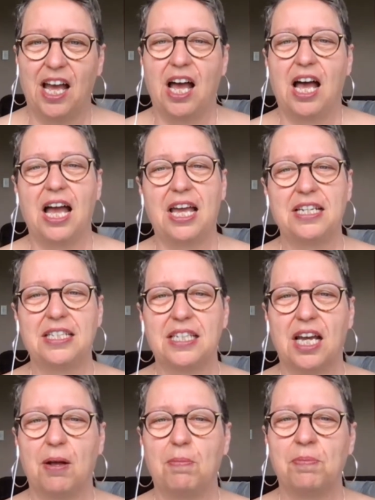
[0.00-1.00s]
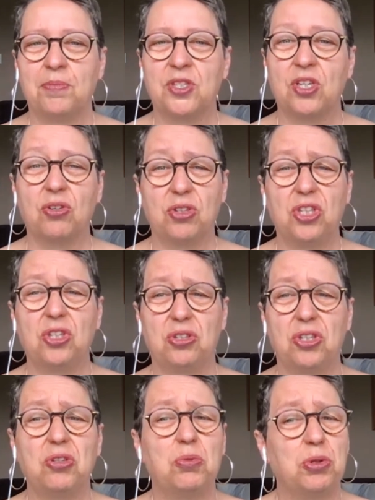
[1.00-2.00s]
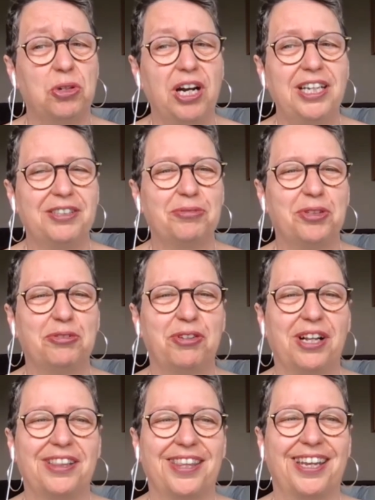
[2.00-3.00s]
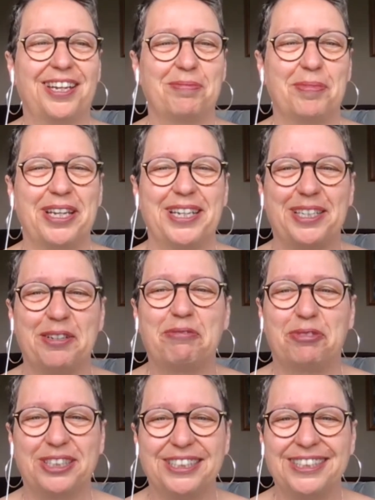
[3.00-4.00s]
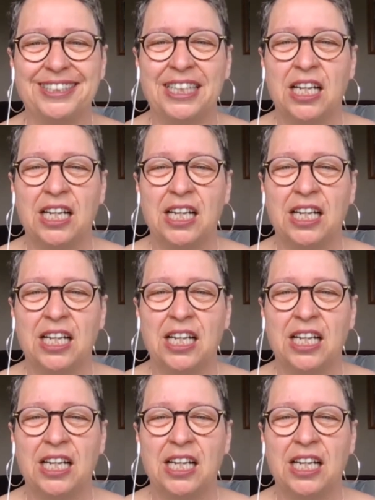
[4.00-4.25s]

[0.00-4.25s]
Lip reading: And so you were right if you felt that it made a difference.